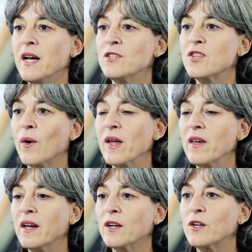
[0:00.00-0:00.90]
So I
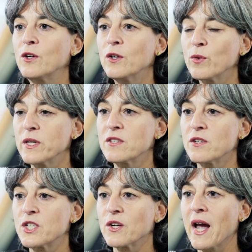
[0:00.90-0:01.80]
think a good
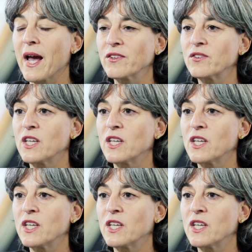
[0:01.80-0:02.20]
researcher has